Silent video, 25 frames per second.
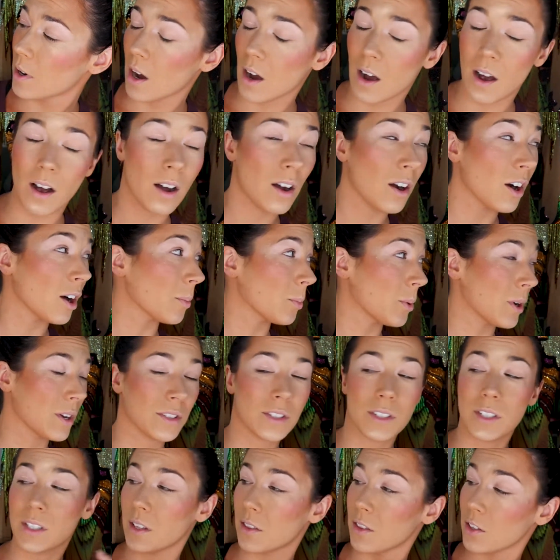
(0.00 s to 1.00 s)
are
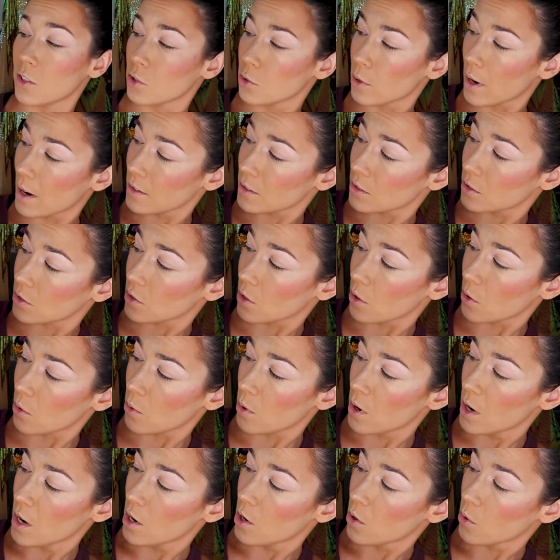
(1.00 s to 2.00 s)
present in the dress, so
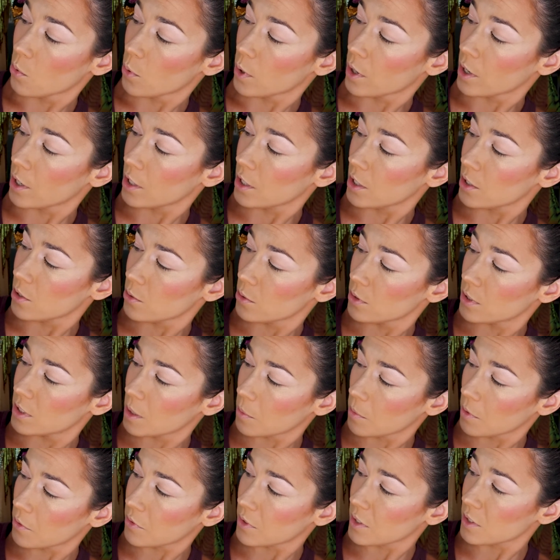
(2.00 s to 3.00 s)
we're going to use
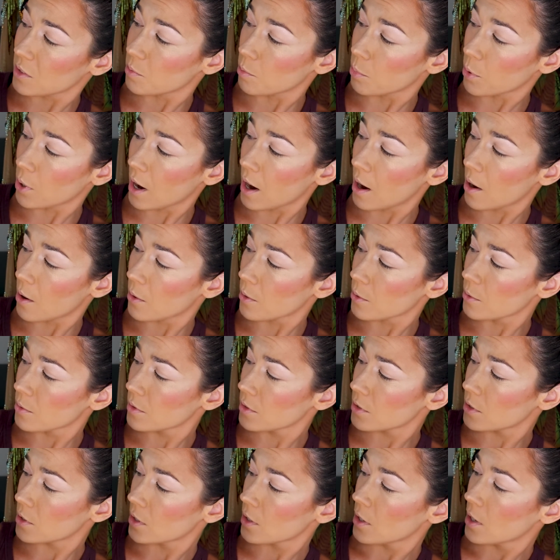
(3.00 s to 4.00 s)
some of these
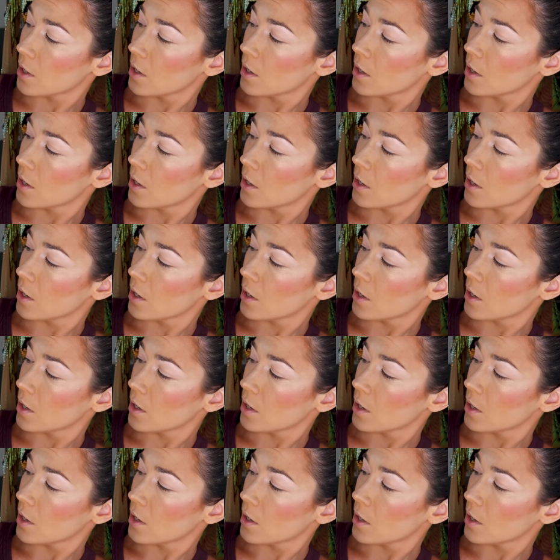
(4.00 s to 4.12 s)
browns.